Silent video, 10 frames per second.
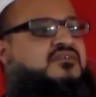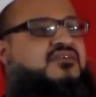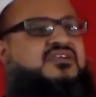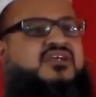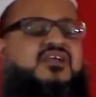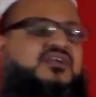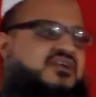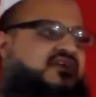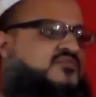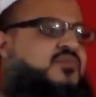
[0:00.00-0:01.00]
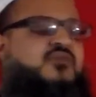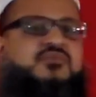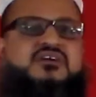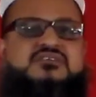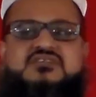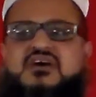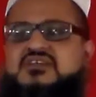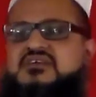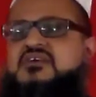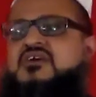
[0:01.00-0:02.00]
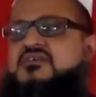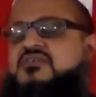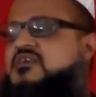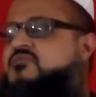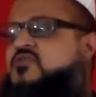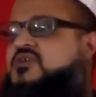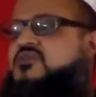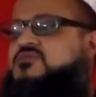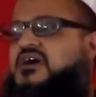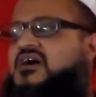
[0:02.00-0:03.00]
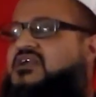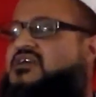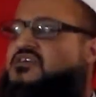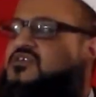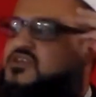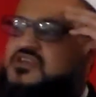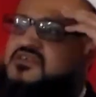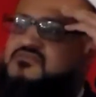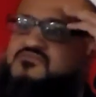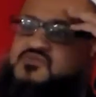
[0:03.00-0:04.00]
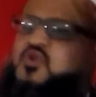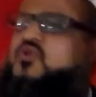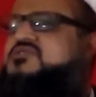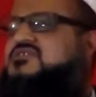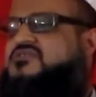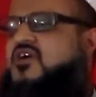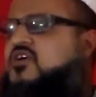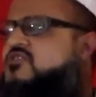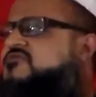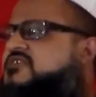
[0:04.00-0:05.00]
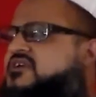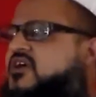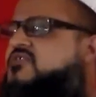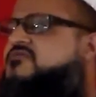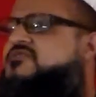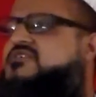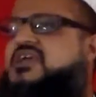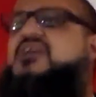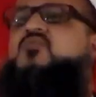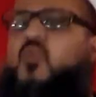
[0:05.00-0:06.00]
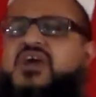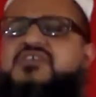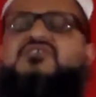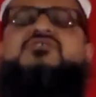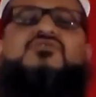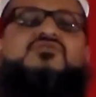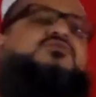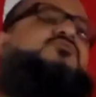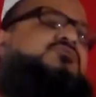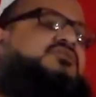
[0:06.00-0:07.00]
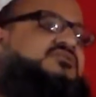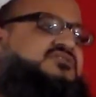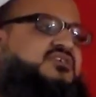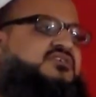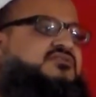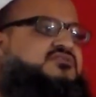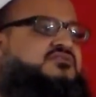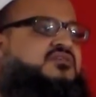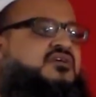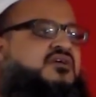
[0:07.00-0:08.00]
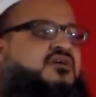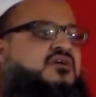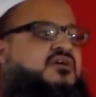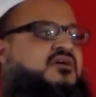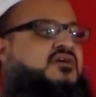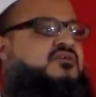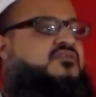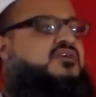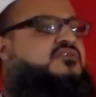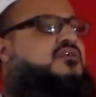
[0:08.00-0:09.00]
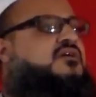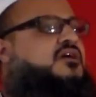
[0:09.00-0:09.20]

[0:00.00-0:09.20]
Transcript: Right? And Imam al-Ghazali, rahimahullah ta'ala, he taught us over and over again, why do you do these things? Right?